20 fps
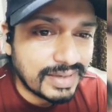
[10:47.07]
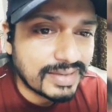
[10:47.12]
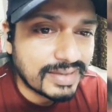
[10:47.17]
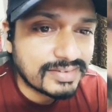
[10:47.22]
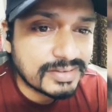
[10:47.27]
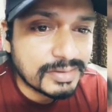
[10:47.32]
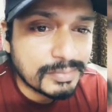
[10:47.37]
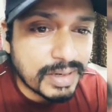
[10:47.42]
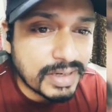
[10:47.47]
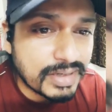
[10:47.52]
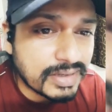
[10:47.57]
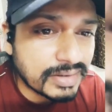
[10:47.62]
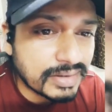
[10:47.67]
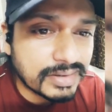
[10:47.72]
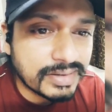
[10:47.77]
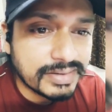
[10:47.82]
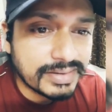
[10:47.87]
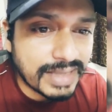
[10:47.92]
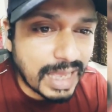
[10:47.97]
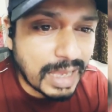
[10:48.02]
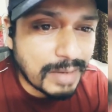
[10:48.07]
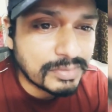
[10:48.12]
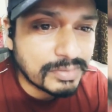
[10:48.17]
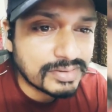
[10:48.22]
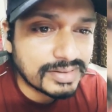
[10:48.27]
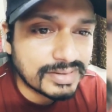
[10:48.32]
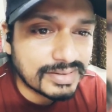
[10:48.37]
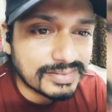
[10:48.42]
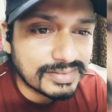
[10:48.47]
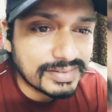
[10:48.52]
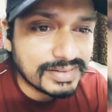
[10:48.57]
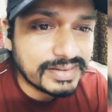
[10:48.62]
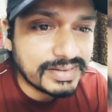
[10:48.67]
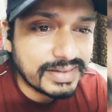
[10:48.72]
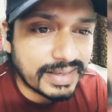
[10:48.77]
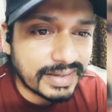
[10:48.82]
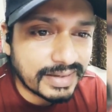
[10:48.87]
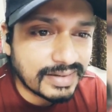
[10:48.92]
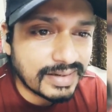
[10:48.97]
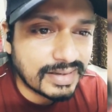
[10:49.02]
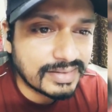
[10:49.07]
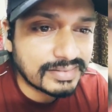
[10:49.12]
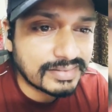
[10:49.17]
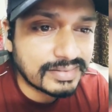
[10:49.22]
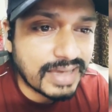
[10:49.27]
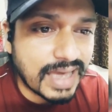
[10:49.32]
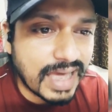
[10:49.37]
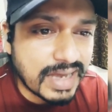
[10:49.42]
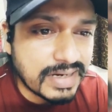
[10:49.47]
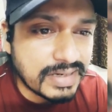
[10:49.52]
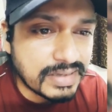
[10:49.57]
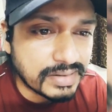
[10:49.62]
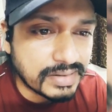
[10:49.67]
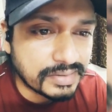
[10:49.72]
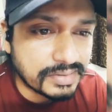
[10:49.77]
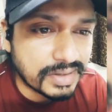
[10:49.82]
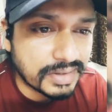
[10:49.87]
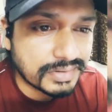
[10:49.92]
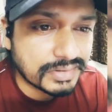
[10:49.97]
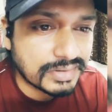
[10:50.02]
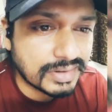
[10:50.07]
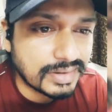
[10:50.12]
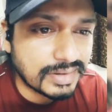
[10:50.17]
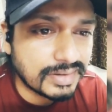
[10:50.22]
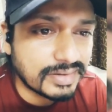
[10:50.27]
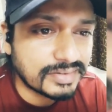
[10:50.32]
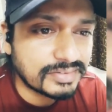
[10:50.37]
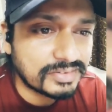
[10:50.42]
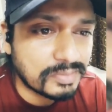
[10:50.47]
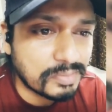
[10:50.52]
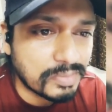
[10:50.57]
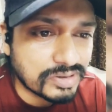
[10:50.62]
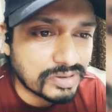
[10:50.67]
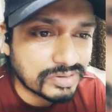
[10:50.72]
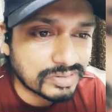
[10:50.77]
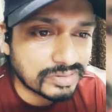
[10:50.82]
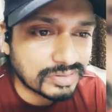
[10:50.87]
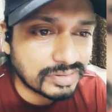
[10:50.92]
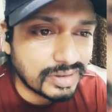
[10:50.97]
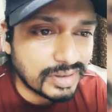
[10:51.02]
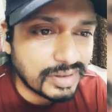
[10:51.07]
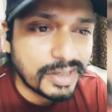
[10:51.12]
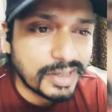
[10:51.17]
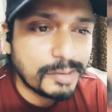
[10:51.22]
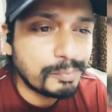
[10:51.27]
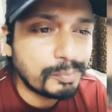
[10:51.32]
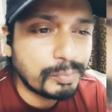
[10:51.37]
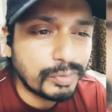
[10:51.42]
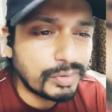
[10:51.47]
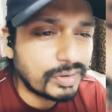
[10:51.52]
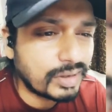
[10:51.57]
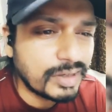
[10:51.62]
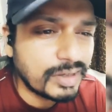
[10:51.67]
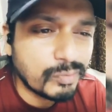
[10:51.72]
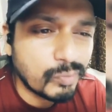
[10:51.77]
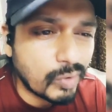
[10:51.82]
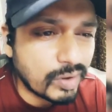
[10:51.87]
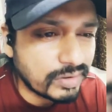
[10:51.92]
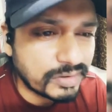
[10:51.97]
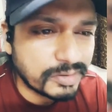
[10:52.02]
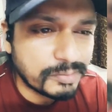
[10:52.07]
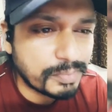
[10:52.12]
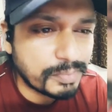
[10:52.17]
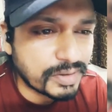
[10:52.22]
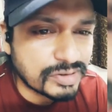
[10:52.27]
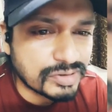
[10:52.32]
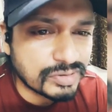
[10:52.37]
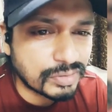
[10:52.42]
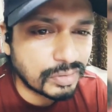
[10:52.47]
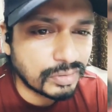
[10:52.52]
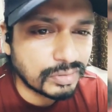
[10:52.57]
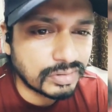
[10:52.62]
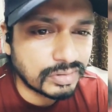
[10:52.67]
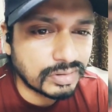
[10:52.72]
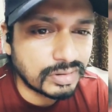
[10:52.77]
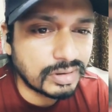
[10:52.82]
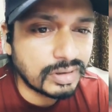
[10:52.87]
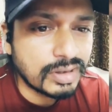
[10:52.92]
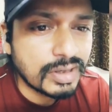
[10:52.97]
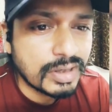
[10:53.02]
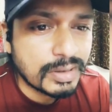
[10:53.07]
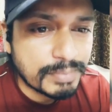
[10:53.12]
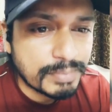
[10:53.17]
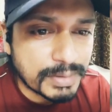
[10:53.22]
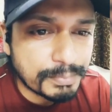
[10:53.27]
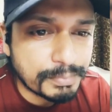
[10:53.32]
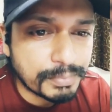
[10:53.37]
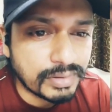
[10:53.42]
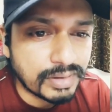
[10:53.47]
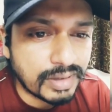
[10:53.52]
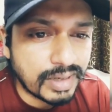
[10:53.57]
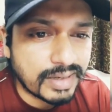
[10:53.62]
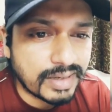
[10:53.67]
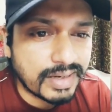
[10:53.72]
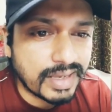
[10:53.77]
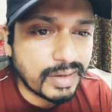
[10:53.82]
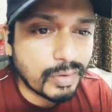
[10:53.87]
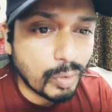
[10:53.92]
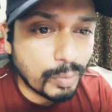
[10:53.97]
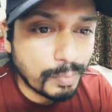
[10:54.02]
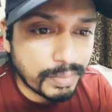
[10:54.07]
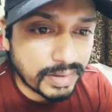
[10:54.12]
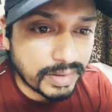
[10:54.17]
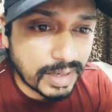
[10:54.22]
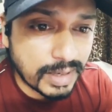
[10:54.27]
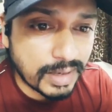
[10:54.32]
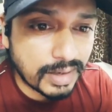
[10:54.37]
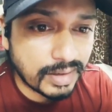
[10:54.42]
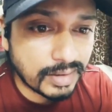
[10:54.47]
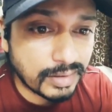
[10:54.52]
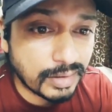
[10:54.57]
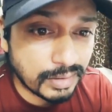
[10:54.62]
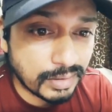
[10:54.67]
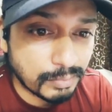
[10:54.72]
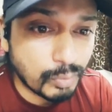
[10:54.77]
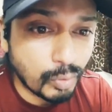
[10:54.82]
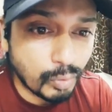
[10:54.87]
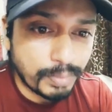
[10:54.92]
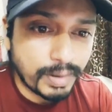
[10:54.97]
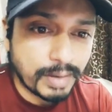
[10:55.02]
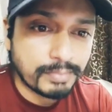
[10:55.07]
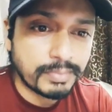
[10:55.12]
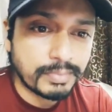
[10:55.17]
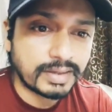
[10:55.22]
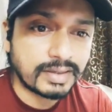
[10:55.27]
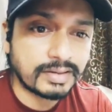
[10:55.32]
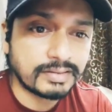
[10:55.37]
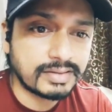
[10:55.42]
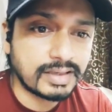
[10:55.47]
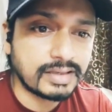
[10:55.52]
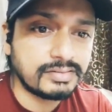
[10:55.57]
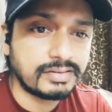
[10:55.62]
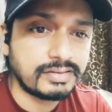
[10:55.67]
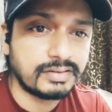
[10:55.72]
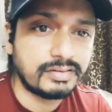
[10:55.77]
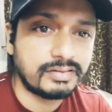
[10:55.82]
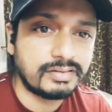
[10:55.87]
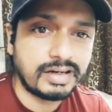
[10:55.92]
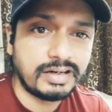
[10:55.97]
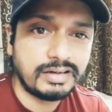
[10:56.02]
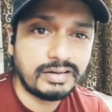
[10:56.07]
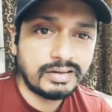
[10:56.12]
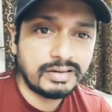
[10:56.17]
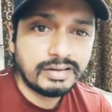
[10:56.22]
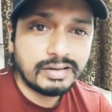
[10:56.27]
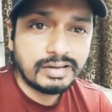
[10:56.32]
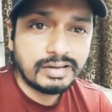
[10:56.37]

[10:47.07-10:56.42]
Estimating in time is easily taken as a guarantee rather than an estimation. It put unwanted pressure on the people, and I hope I'm making sense here, right?